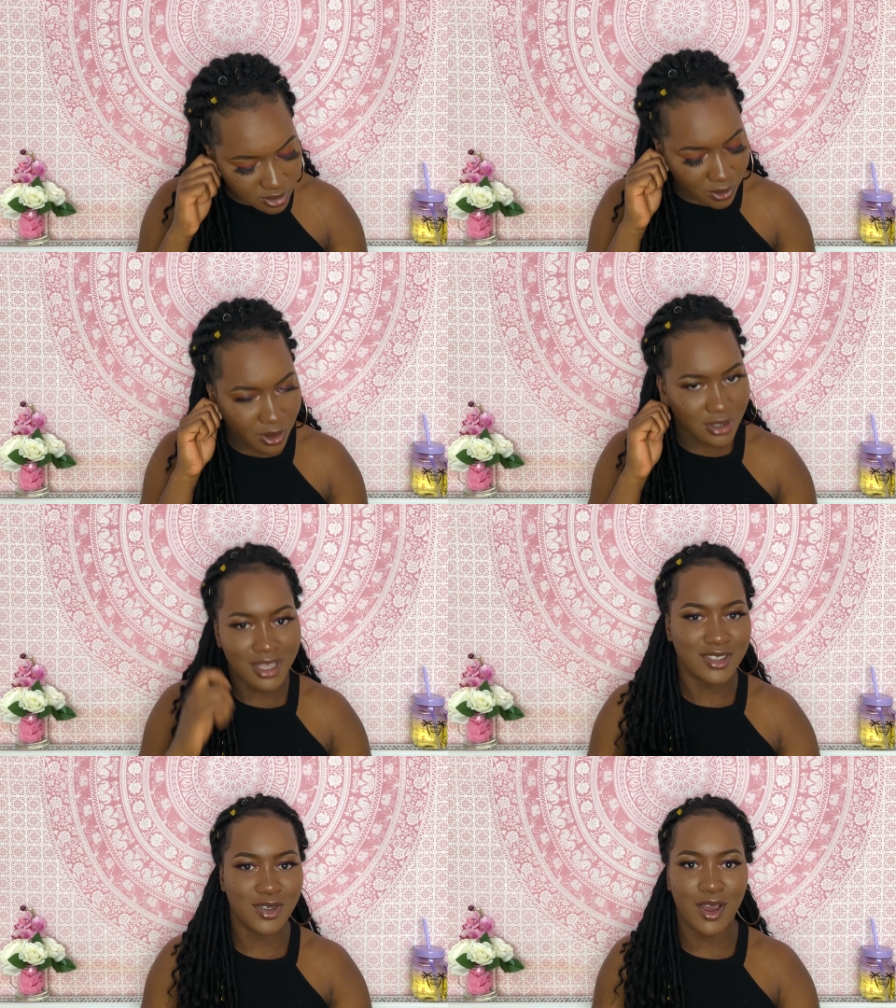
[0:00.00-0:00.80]
worry, it
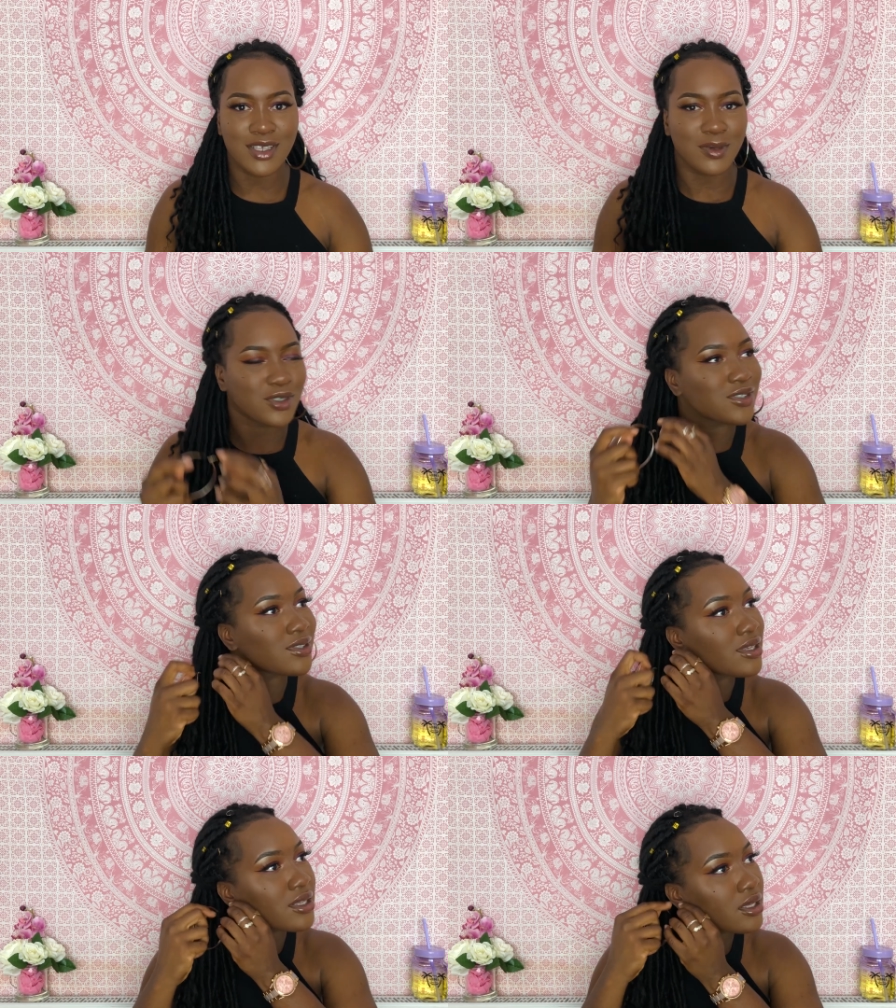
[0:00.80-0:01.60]
didn't hurt as much as you
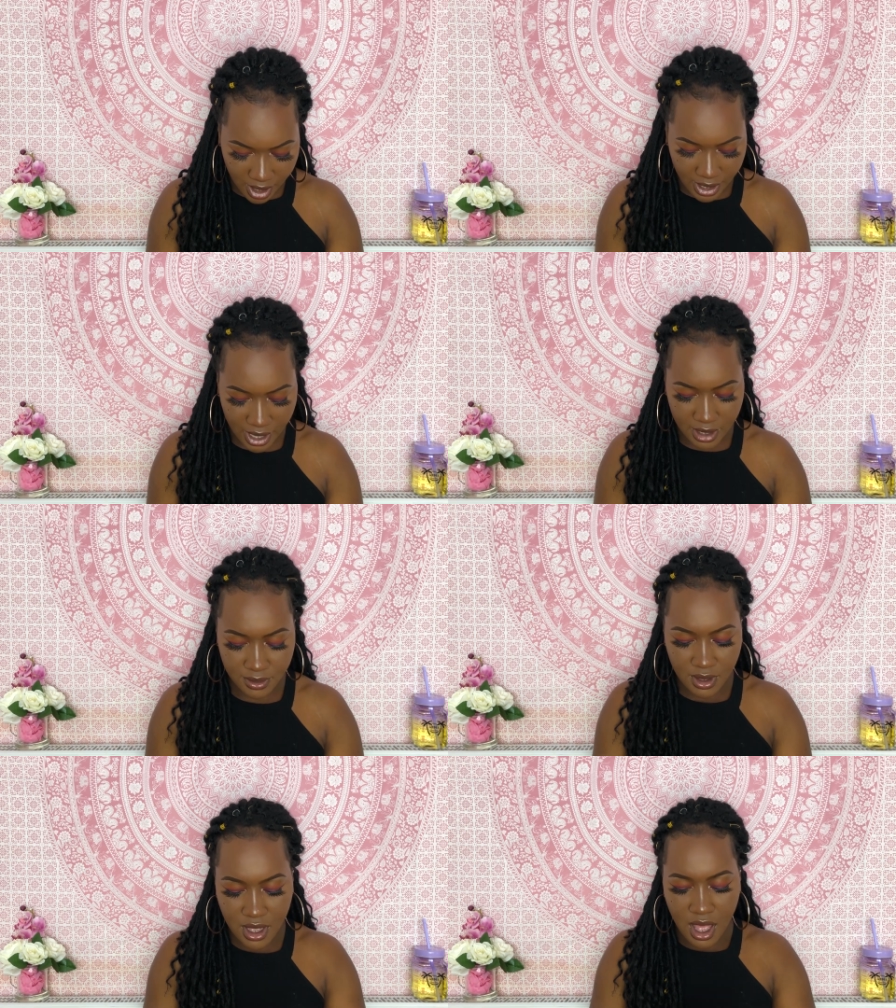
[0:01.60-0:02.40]
think. Okay,
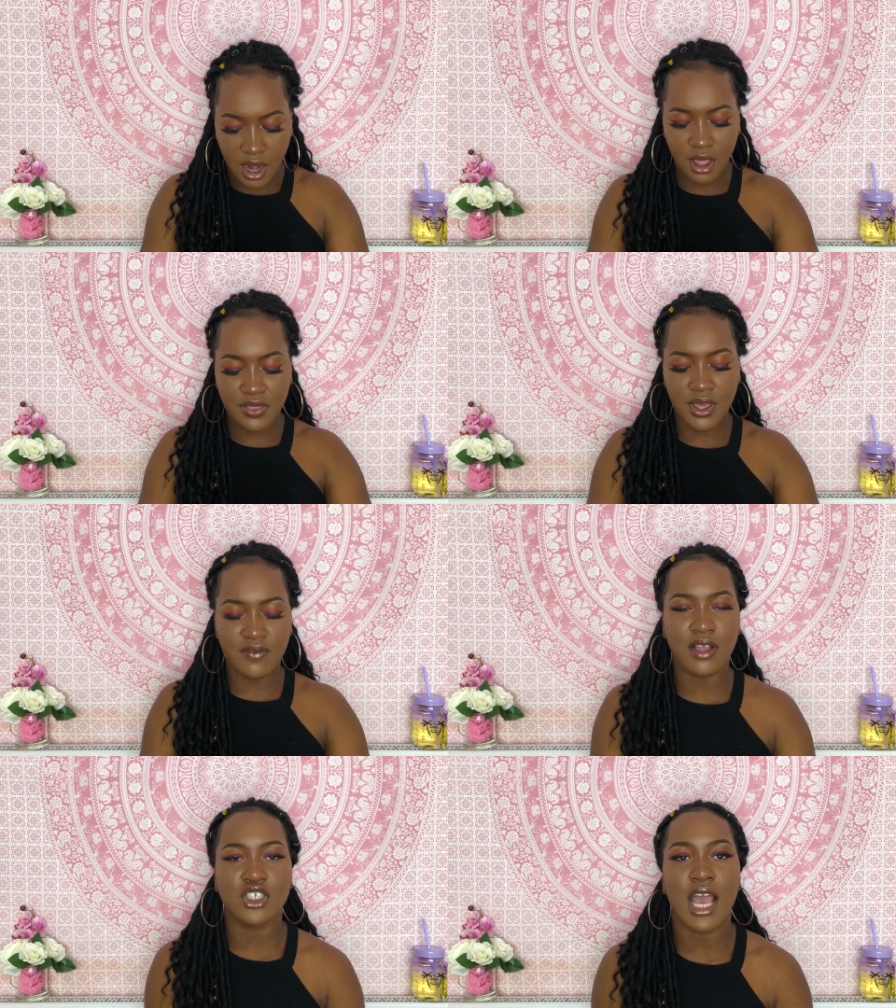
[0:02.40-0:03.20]
another thing I
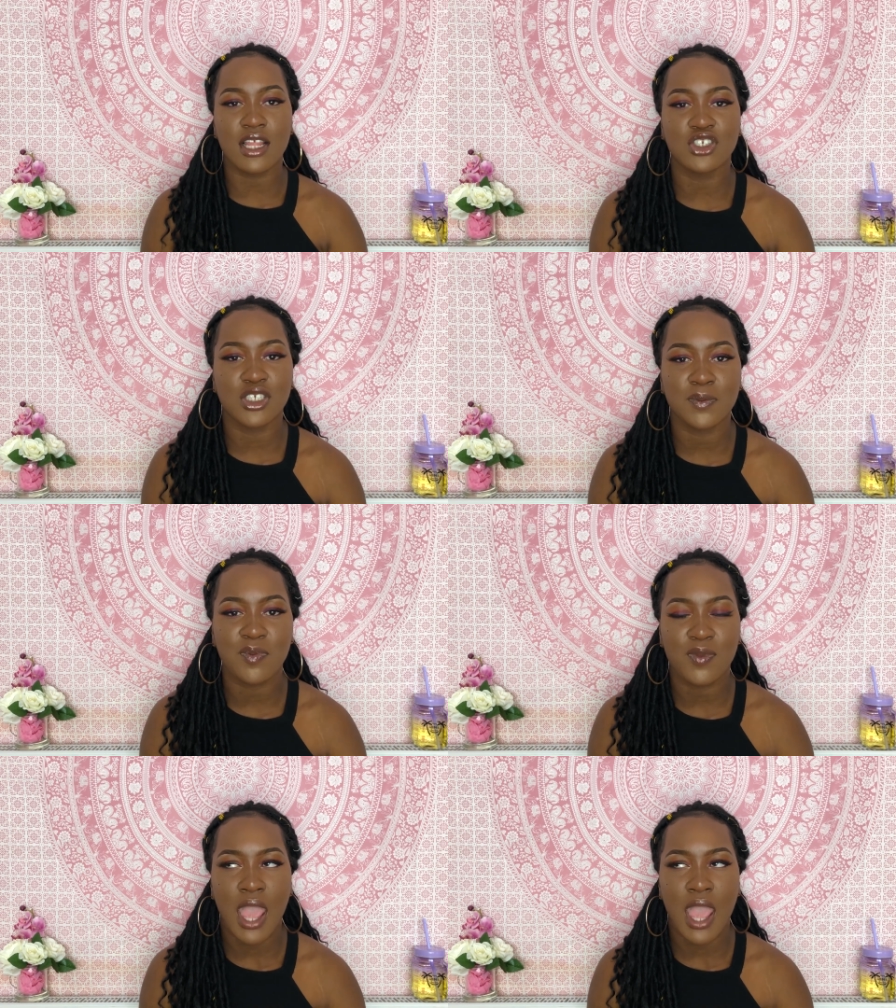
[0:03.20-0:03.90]
found challenging,